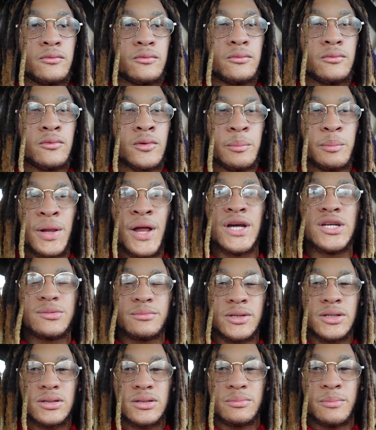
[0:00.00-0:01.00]

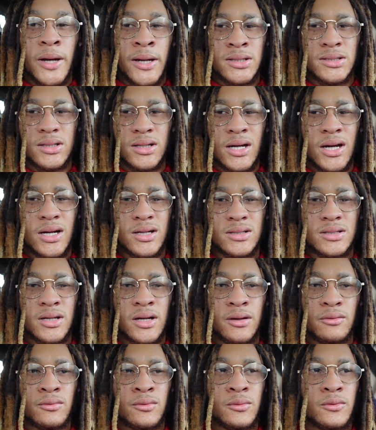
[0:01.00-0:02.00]
replacements, basically, I could
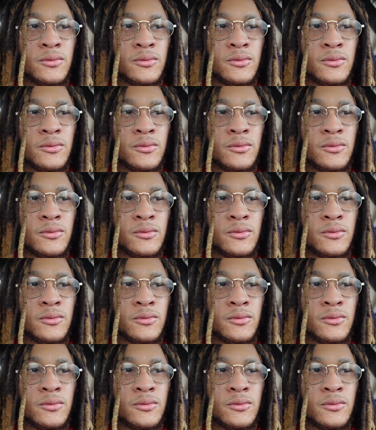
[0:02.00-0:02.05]
say.